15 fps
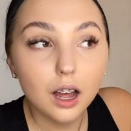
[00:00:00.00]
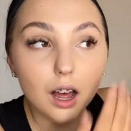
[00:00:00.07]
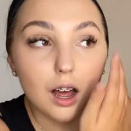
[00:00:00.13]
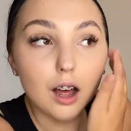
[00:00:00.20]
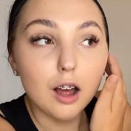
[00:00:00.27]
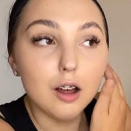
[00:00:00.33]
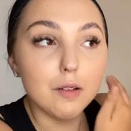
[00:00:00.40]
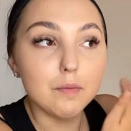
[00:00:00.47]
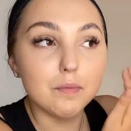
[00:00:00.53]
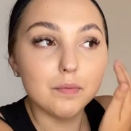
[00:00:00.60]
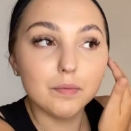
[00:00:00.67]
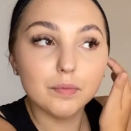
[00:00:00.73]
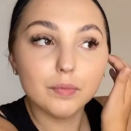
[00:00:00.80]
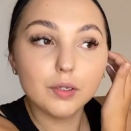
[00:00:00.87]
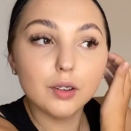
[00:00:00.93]

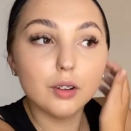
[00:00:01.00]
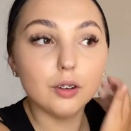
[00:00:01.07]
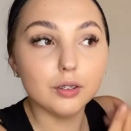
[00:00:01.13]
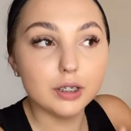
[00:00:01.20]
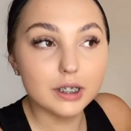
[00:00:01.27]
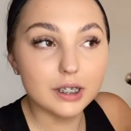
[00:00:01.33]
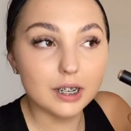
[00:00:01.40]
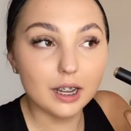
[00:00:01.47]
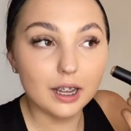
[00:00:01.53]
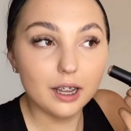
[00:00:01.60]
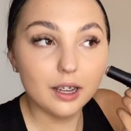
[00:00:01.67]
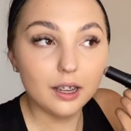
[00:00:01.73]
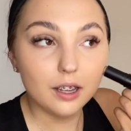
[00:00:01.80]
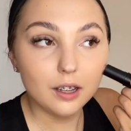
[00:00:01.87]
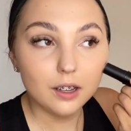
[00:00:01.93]

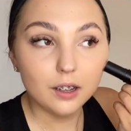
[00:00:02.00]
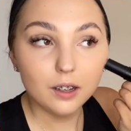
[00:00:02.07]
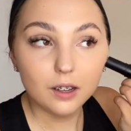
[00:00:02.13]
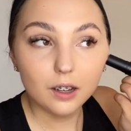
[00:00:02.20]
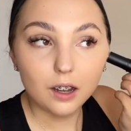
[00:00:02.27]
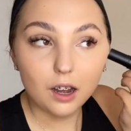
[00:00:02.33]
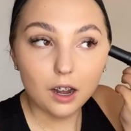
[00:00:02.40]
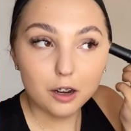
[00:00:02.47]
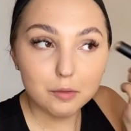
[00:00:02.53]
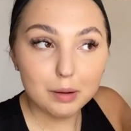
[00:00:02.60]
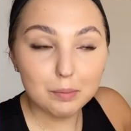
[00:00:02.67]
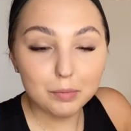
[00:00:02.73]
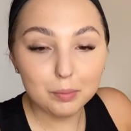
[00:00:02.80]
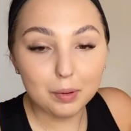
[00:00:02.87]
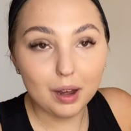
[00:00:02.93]
Honestly, I
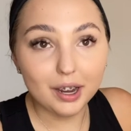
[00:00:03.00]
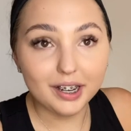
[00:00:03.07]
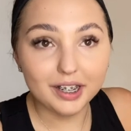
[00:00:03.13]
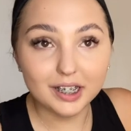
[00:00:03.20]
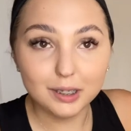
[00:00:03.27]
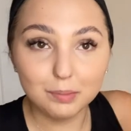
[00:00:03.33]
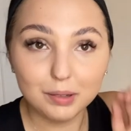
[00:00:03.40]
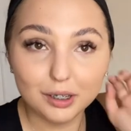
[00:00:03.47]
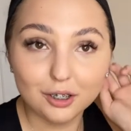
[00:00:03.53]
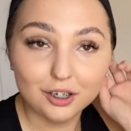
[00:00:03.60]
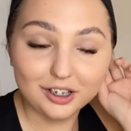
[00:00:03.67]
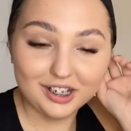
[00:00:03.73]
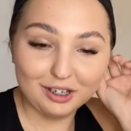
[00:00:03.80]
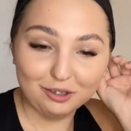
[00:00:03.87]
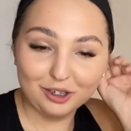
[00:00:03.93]
remember buying this
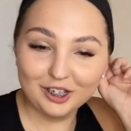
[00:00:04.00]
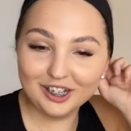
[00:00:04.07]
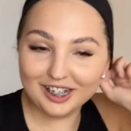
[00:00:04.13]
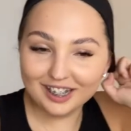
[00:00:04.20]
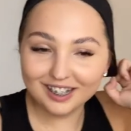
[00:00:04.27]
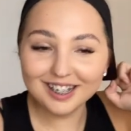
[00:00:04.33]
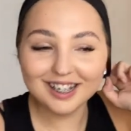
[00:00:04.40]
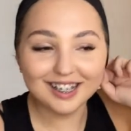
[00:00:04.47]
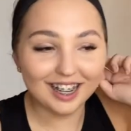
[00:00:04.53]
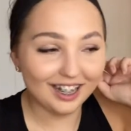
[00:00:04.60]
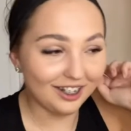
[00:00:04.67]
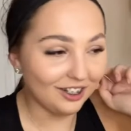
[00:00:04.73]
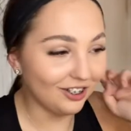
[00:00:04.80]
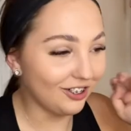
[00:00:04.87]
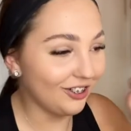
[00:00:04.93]
because it was in the
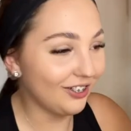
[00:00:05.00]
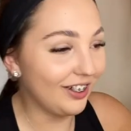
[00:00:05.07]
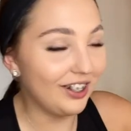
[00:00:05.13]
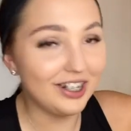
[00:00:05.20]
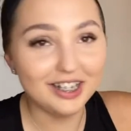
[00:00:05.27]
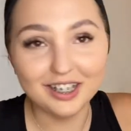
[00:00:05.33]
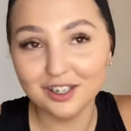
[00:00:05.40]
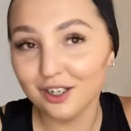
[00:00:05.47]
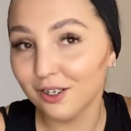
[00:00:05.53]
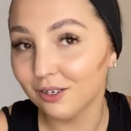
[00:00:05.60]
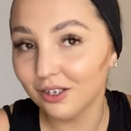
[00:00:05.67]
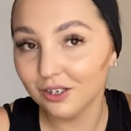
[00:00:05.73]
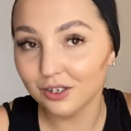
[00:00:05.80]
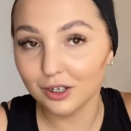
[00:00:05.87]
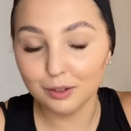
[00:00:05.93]
sale and I didn't know
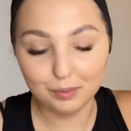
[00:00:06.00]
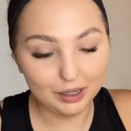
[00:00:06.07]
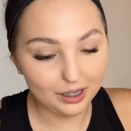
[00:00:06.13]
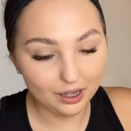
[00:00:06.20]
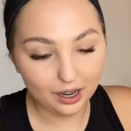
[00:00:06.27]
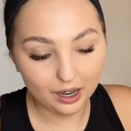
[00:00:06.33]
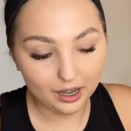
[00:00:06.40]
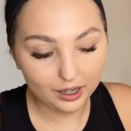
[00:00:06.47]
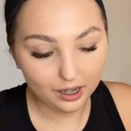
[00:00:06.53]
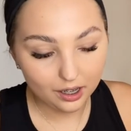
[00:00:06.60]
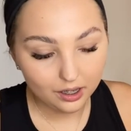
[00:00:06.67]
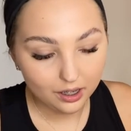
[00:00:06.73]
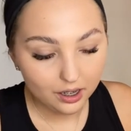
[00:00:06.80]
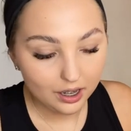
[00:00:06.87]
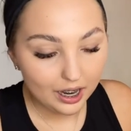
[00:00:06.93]
what it was going to be like.
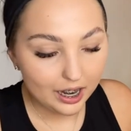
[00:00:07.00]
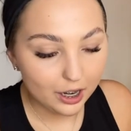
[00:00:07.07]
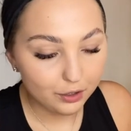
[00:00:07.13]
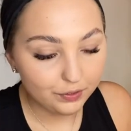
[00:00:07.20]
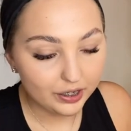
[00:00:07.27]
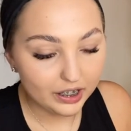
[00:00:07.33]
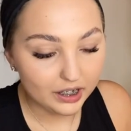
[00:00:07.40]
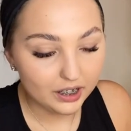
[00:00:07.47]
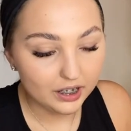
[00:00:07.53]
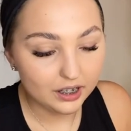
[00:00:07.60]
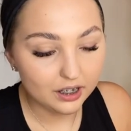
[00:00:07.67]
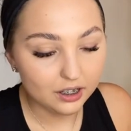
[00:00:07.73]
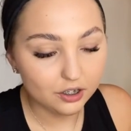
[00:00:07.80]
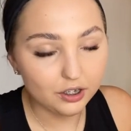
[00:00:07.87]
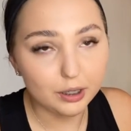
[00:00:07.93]
I really
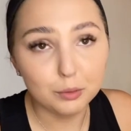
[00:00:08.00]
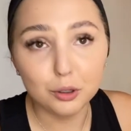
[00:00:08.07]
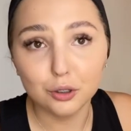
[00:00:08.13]
needed a cream